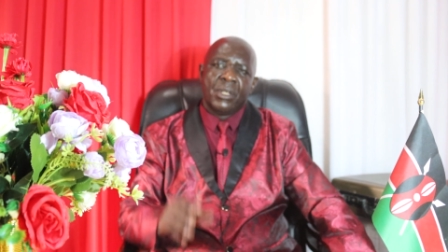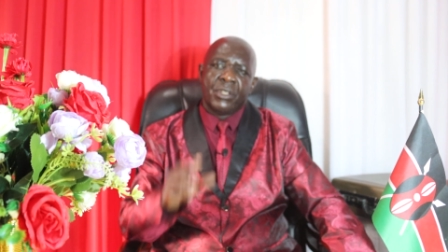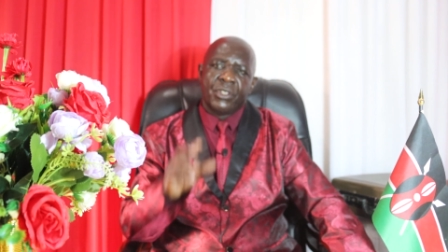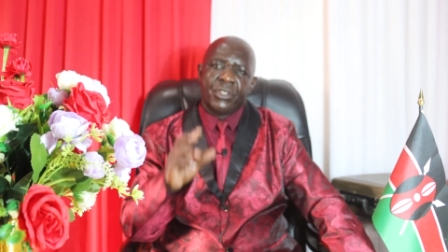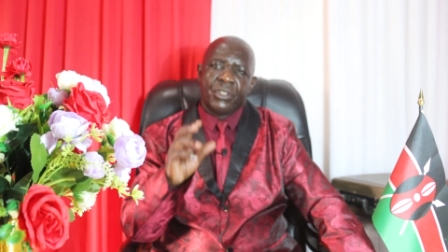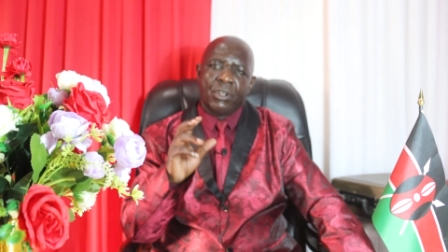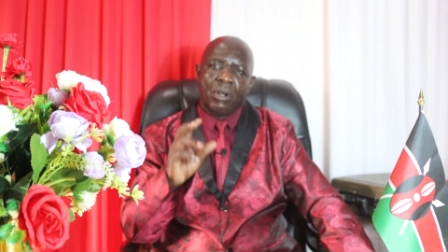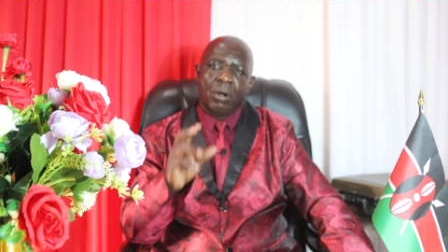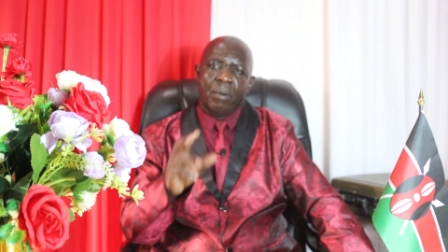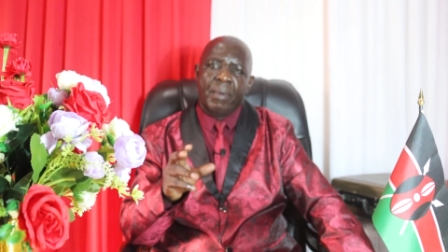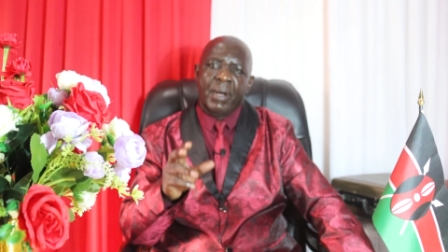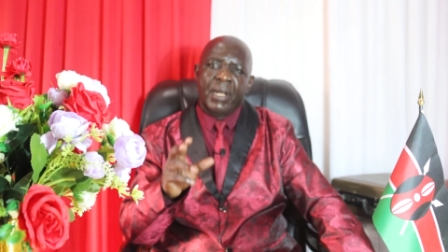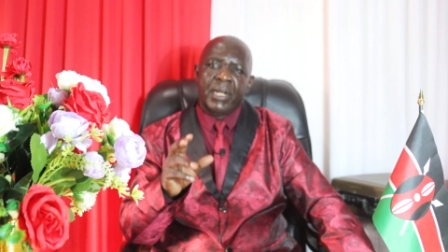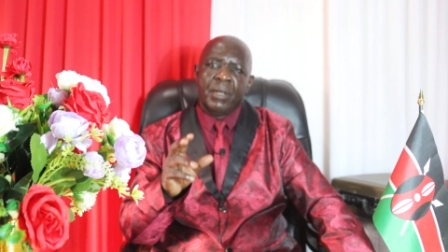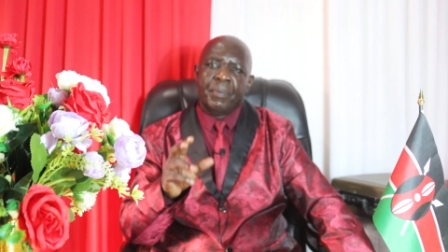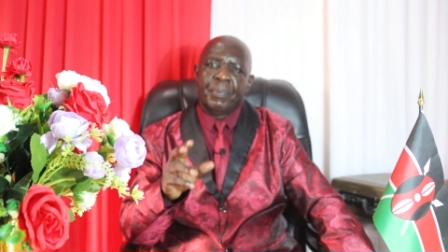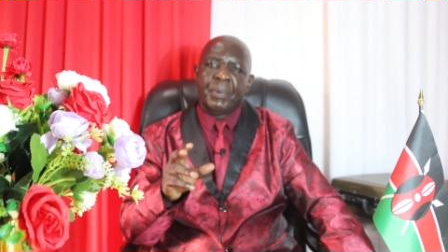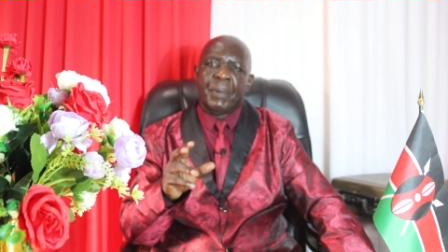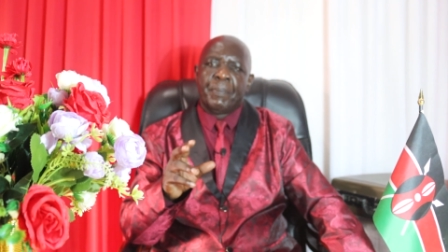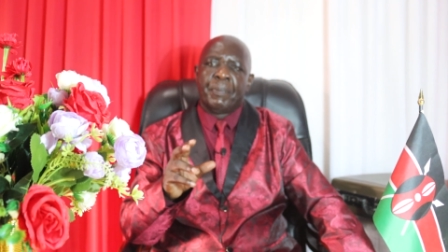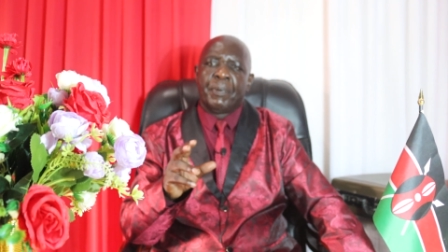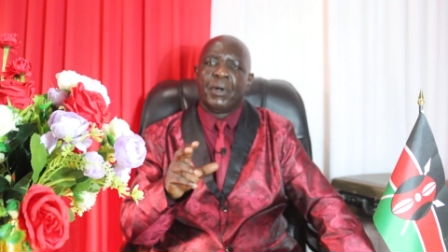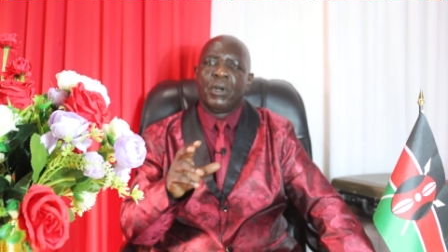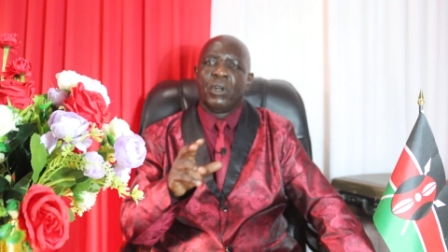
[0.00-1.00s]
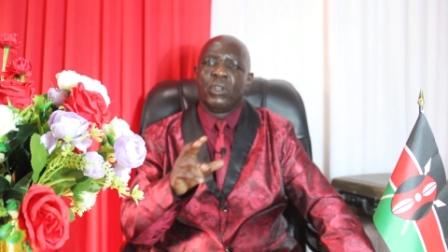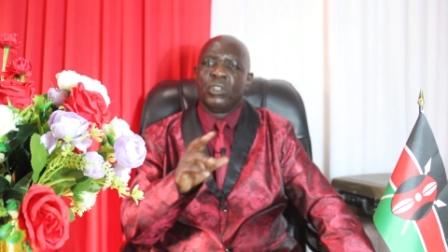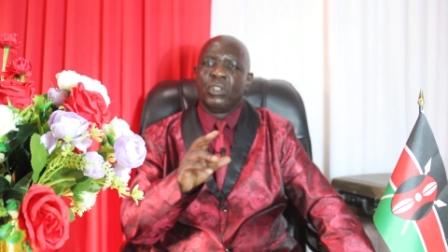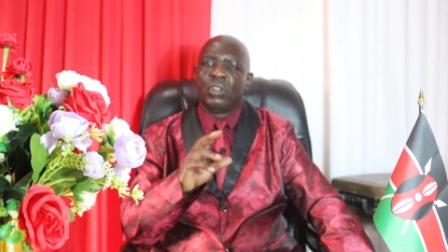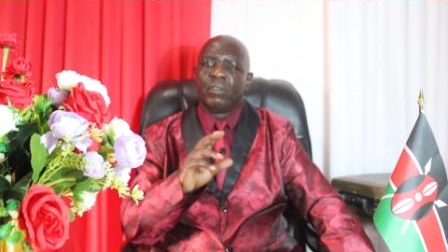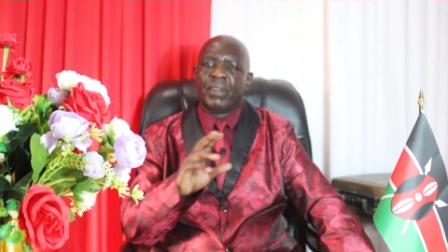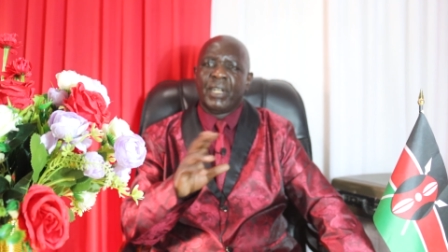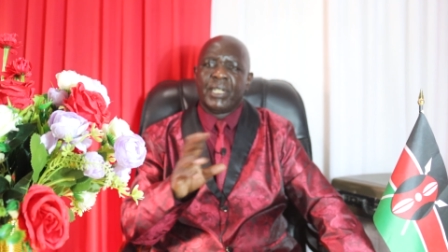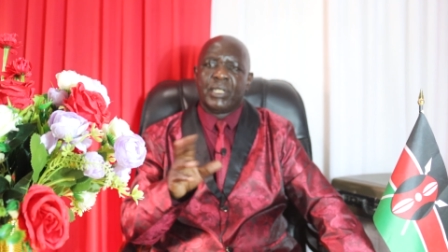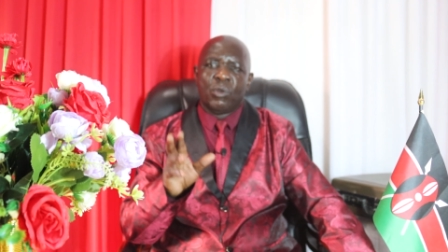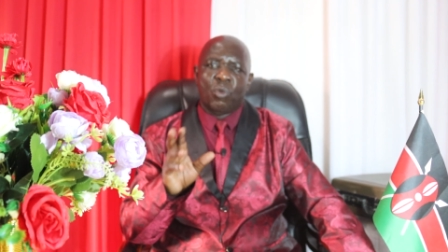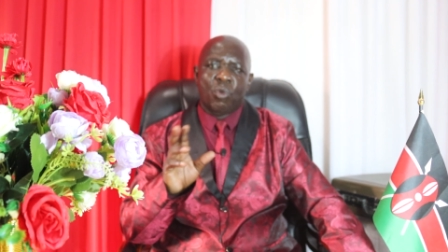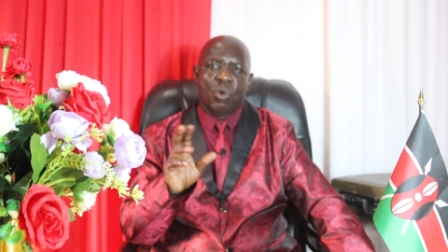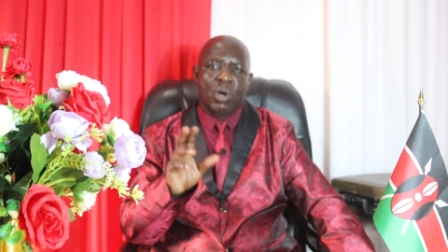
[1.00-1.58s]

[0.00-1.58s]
So many people all over the